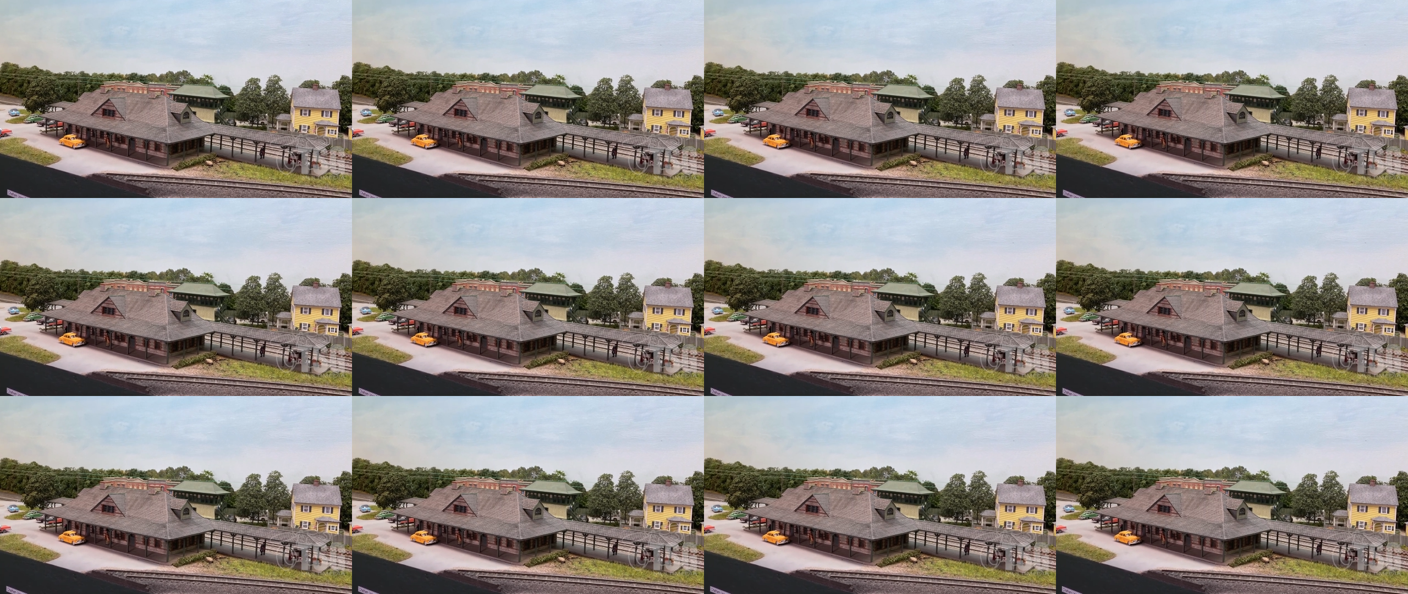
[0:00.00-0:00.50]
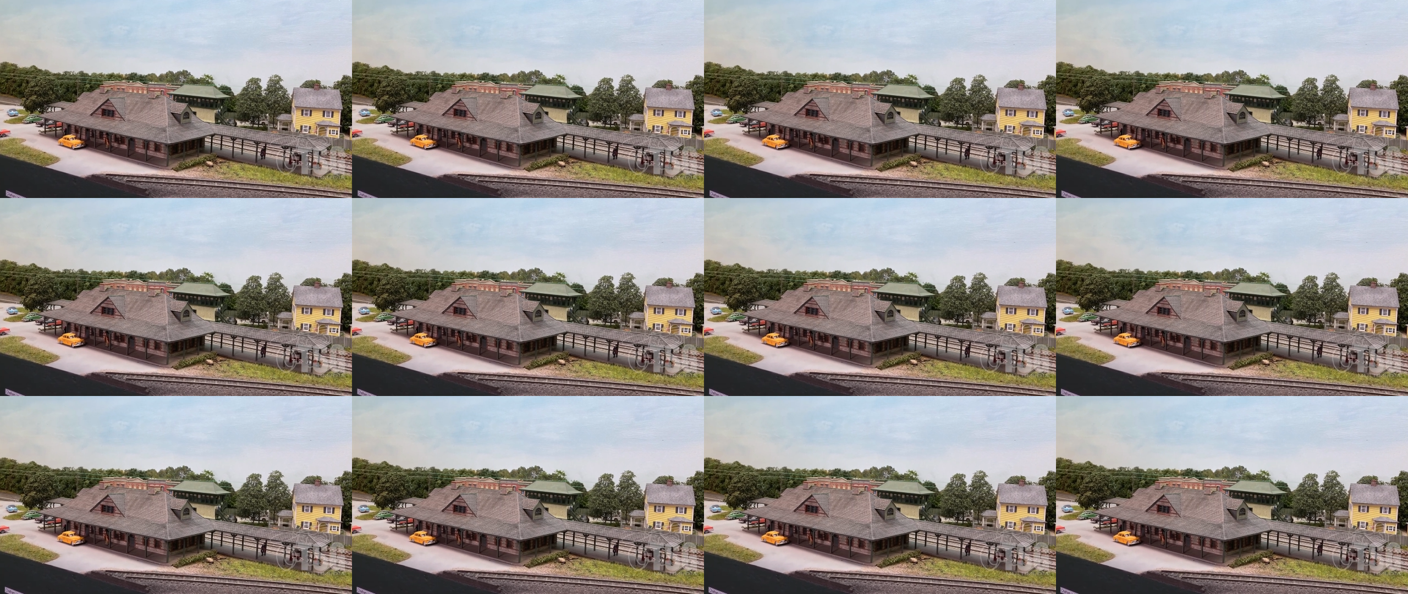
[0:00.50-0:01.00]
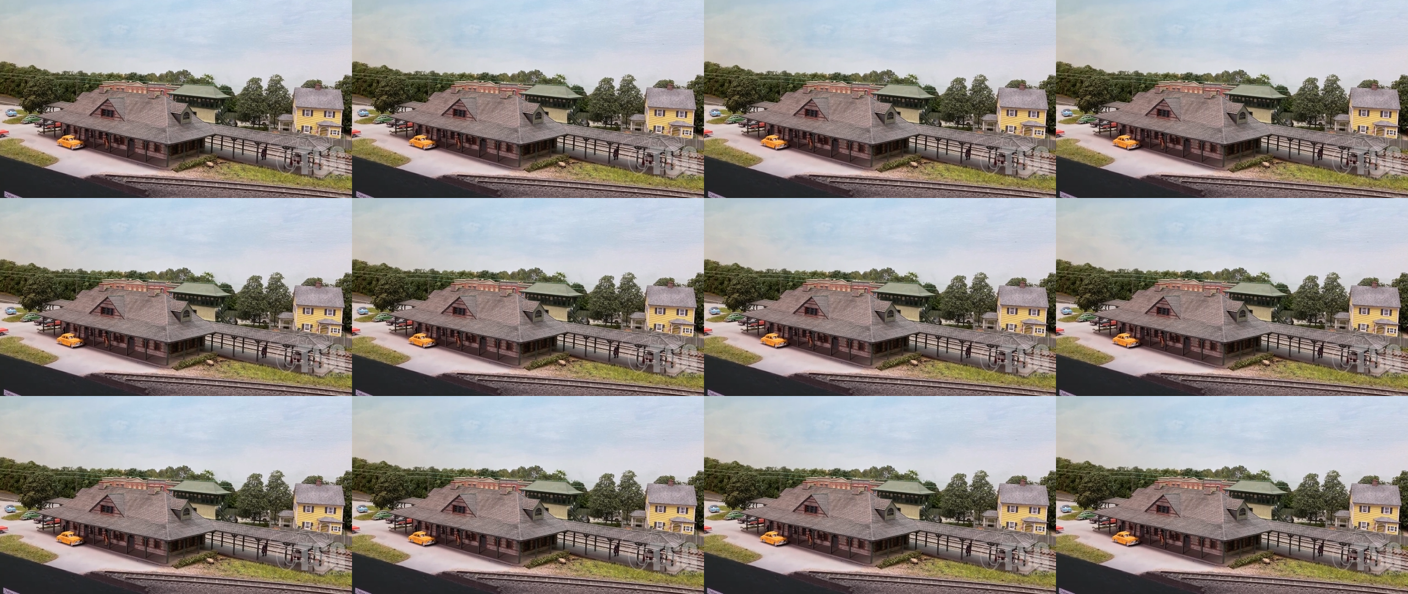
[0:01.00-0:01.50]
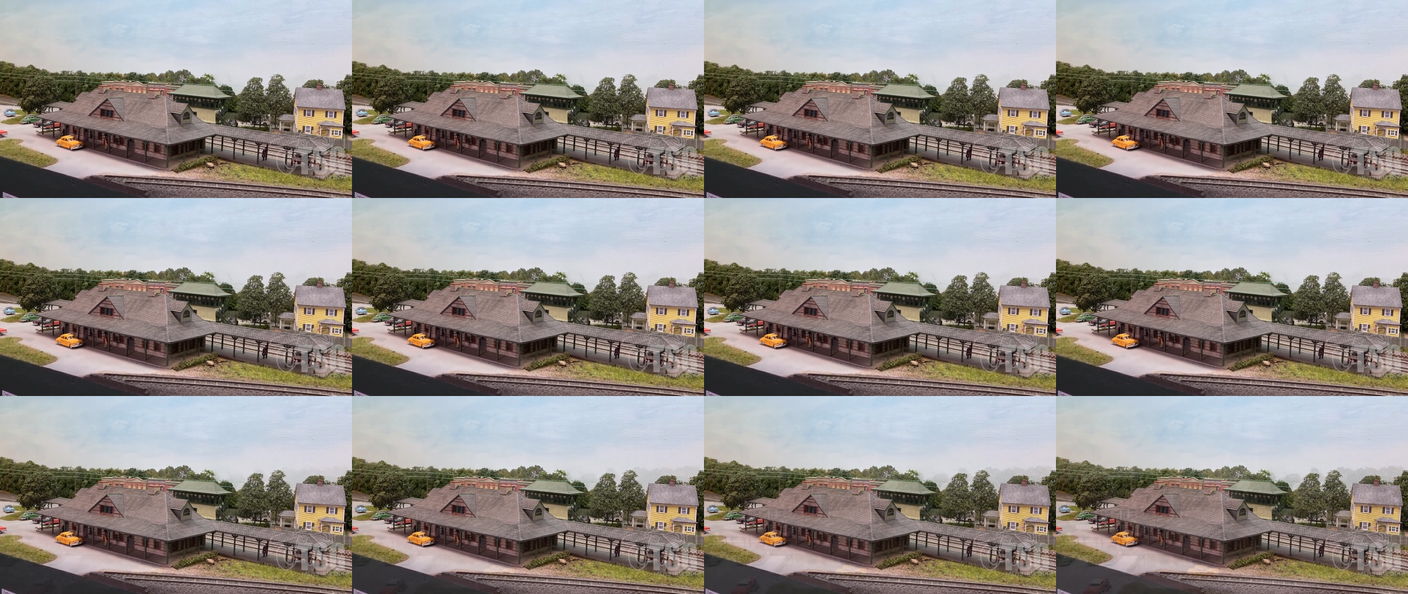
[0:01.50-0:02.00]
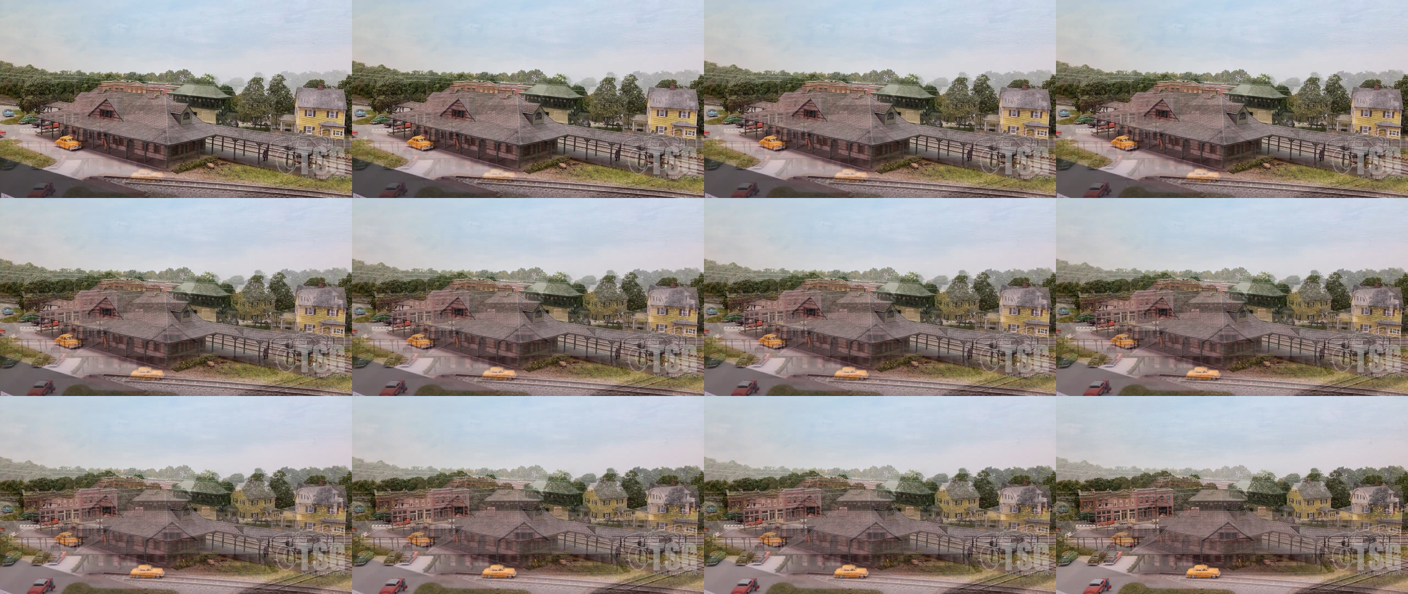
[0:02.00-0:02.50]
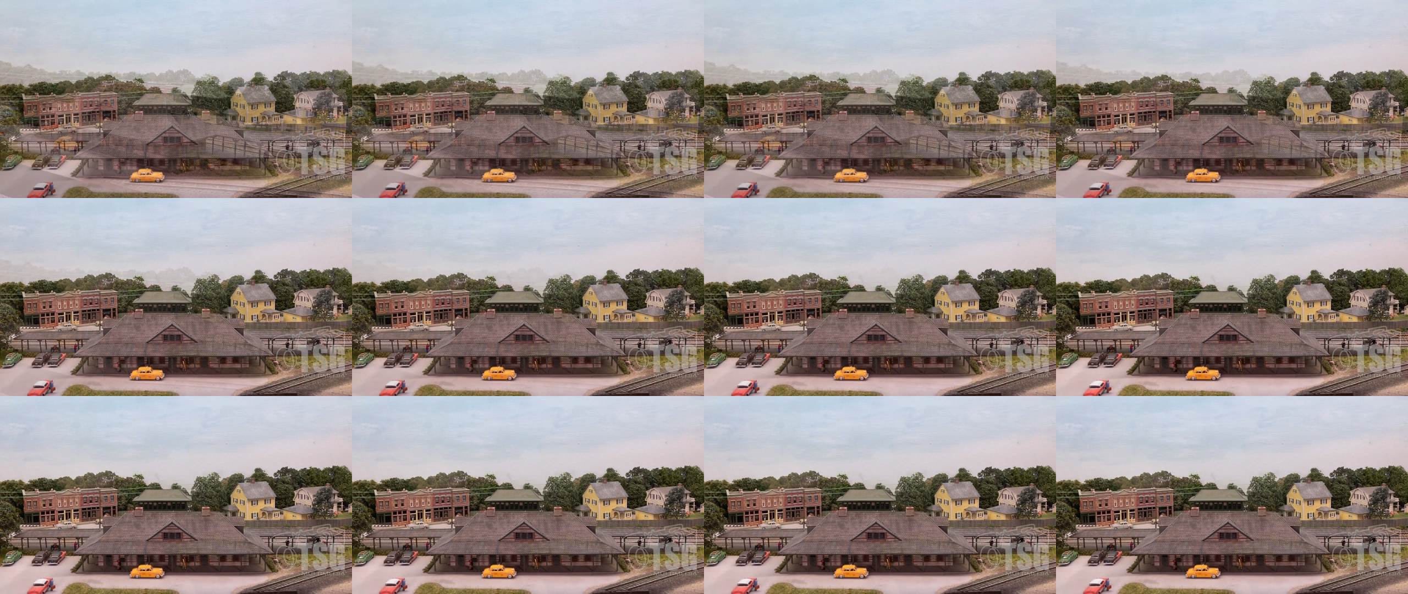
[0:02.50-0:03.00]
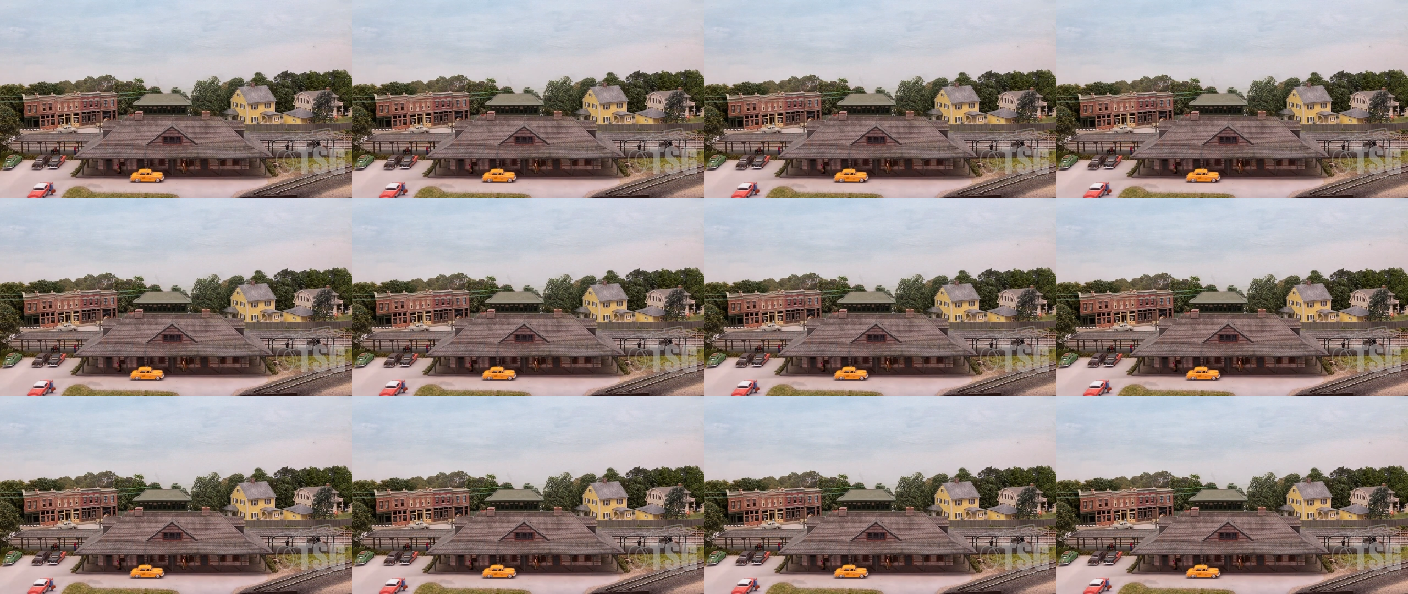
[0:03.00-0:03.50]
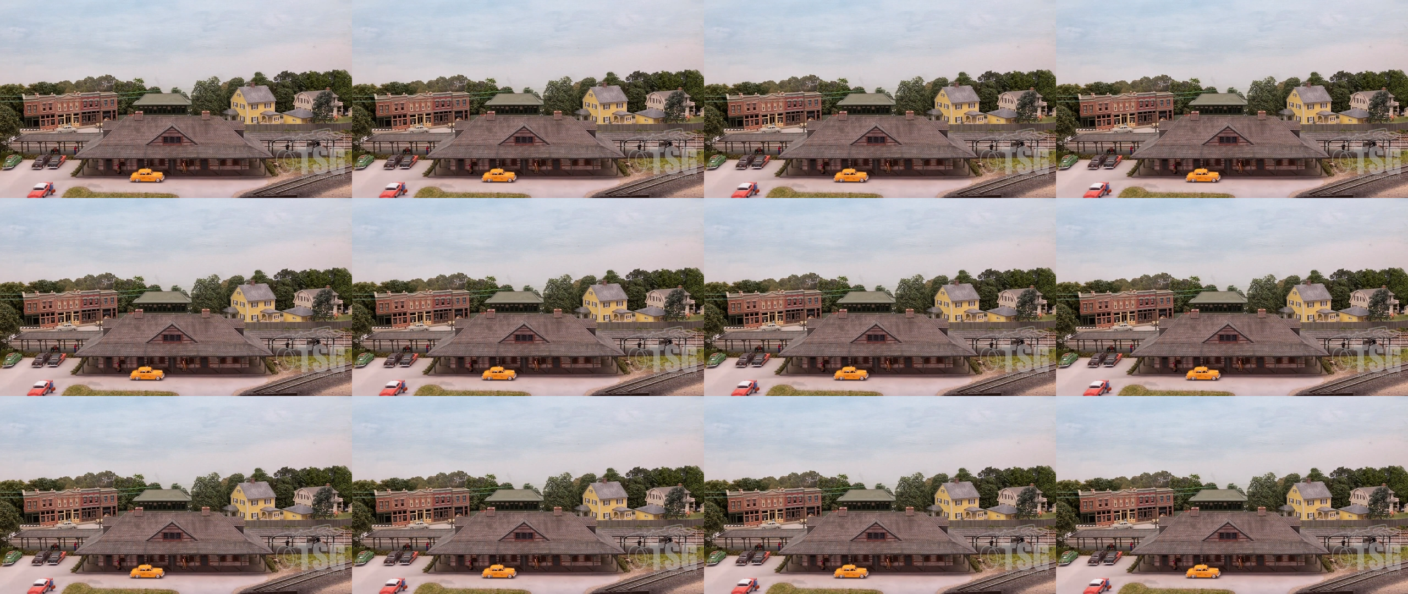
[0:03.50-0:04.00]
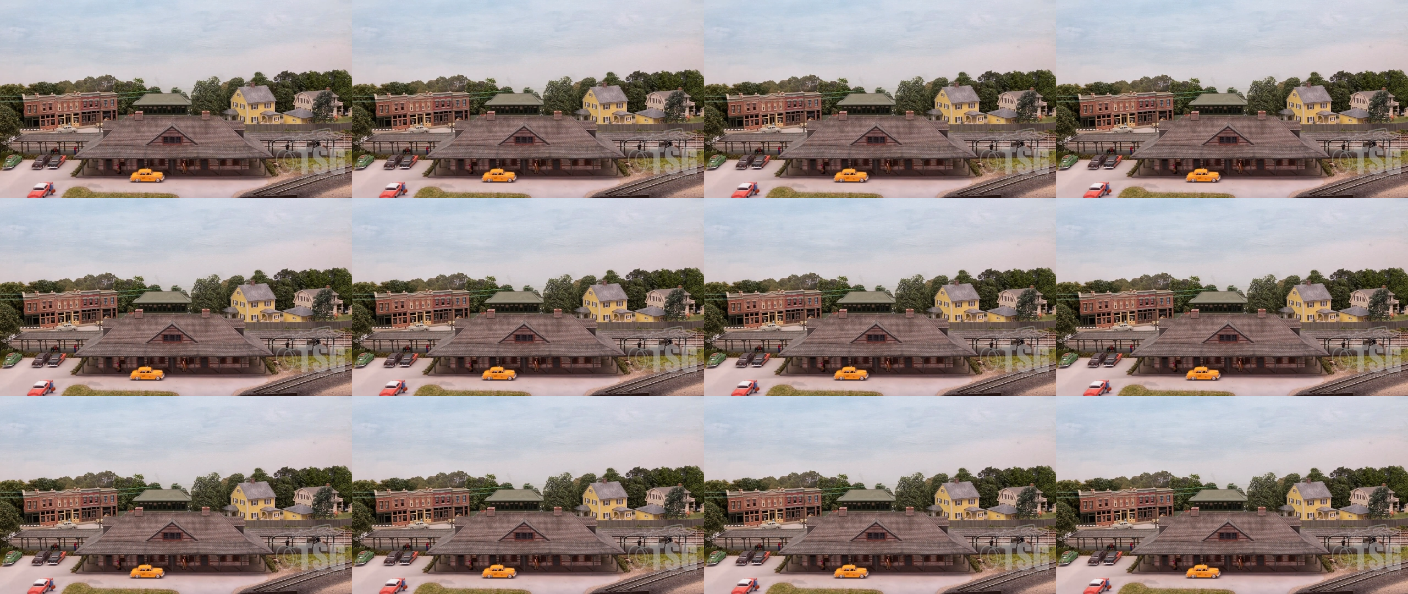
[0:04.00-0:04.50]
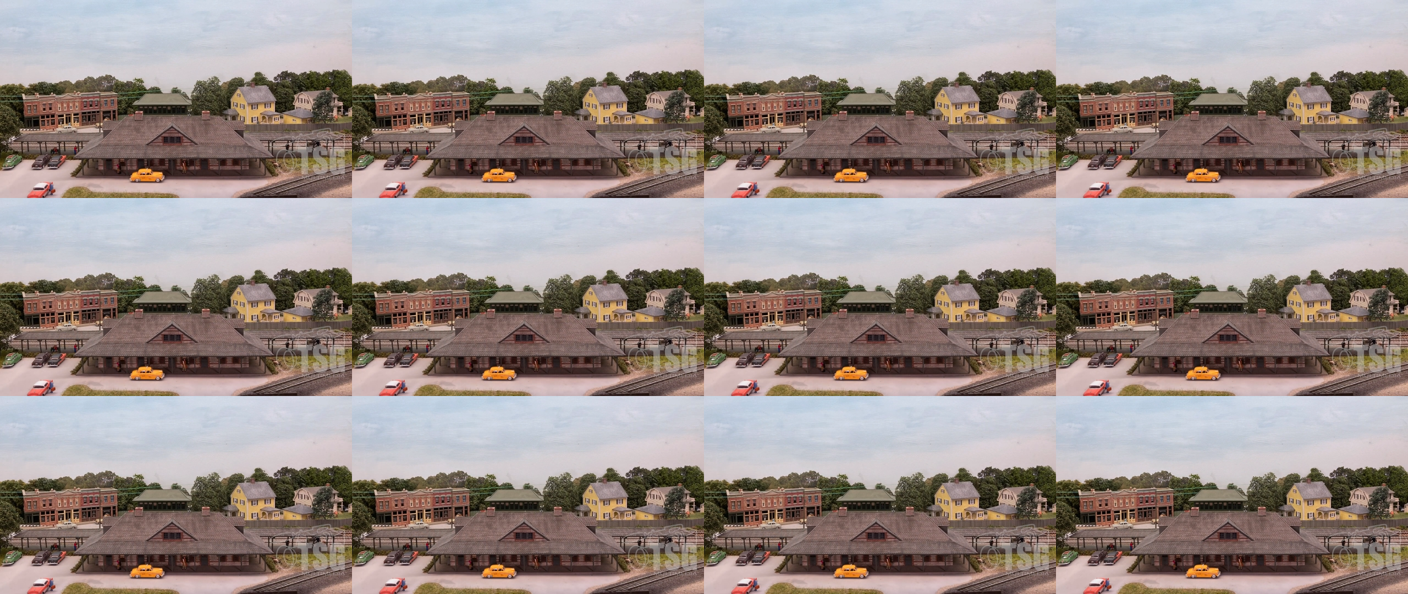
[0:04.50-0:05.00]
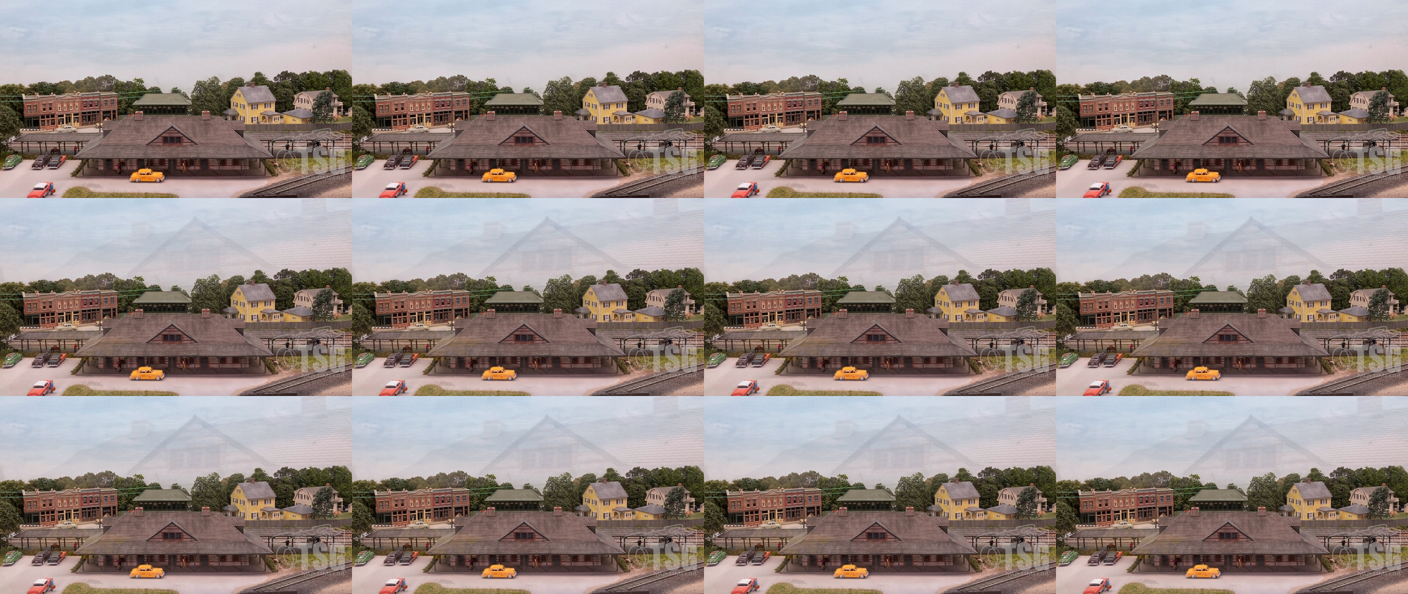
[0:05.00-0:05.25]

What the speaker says: Nobody's mouth can be seen.